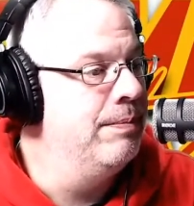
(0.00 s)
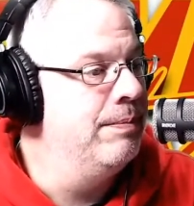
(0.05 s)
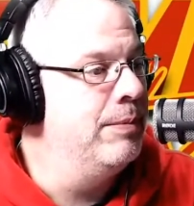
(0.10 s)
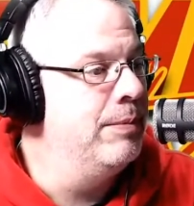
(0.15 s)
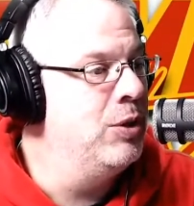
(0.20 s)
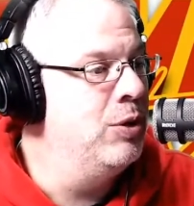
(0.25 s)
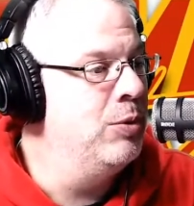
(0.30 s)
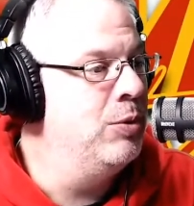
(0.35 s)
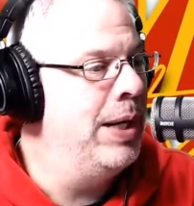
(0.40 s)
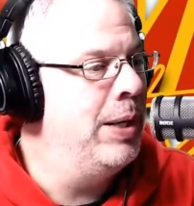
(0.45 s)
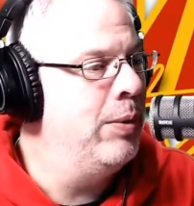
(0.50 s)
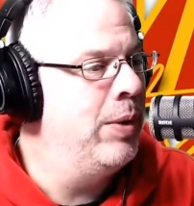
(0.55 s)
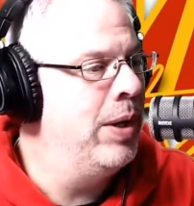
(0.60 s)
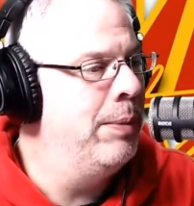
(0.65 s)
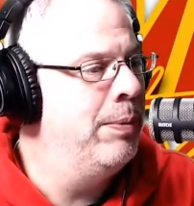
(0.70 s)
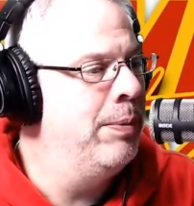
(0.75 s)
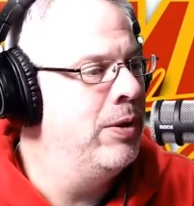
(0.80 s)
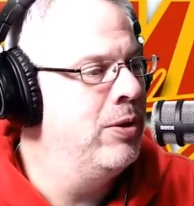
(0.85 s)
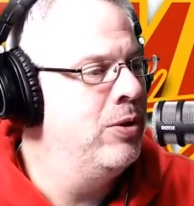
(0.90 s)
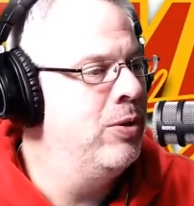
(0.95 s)
But you might want
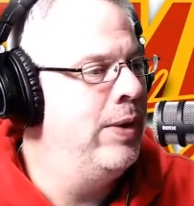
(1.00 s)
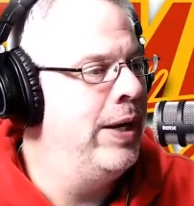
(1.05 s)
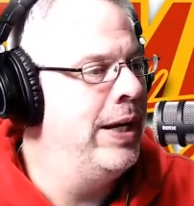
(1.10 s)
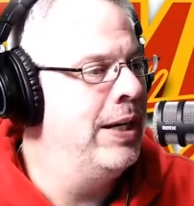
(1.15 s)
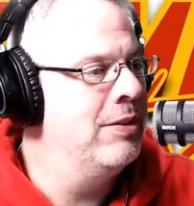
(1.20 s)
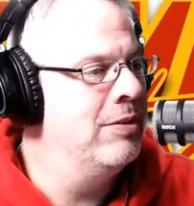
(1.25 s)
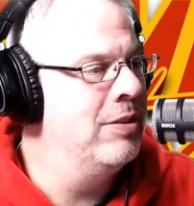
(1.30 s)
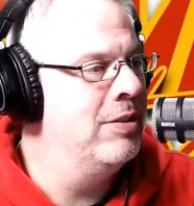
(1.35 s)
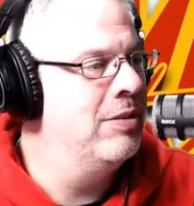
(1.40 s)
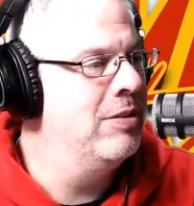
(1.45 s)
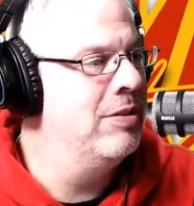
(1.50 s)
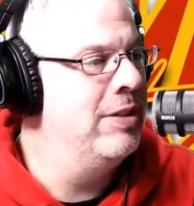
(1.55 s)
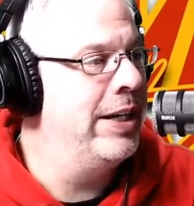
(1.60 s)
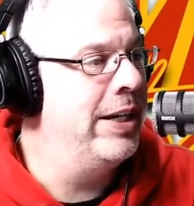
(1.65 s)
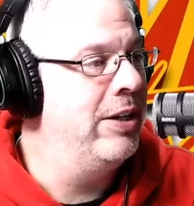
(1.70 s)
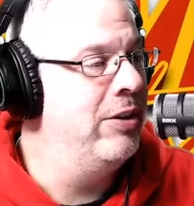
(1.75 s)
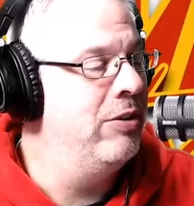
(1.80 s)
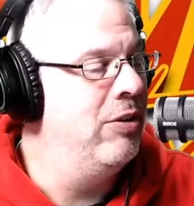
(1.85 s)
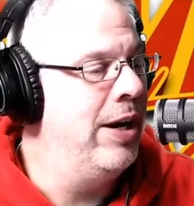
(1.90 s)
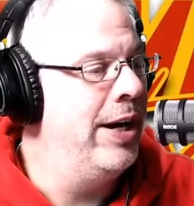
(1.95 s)
to put 2 hands on the stick
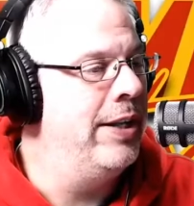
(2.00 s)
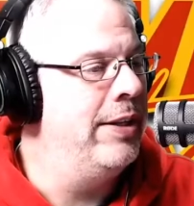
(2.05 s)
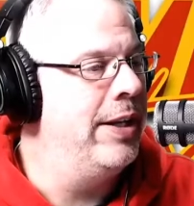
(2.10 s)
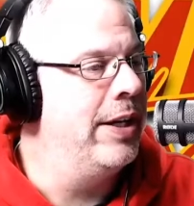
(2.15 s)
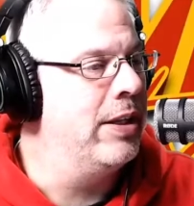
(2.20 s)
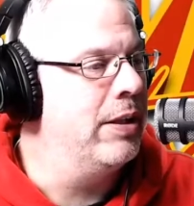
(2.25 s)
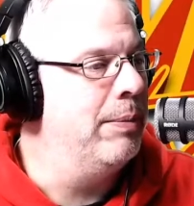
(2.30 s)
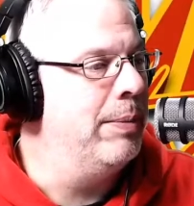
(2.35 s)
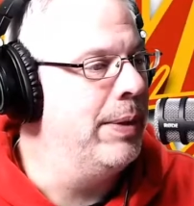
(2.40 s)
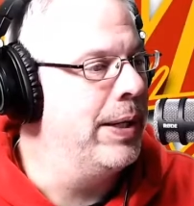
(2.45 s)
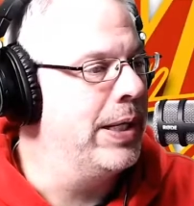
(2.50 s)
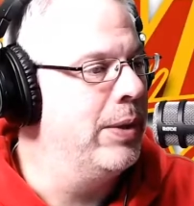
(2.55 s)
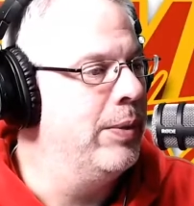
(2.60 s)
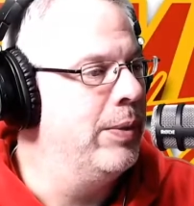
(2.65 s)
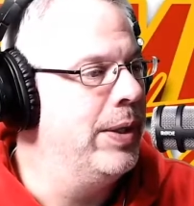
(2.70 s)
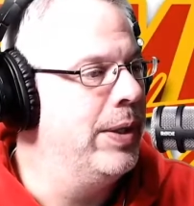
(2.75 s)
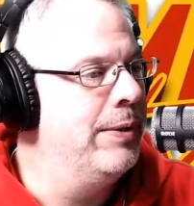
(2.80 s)
and try to take the puck away.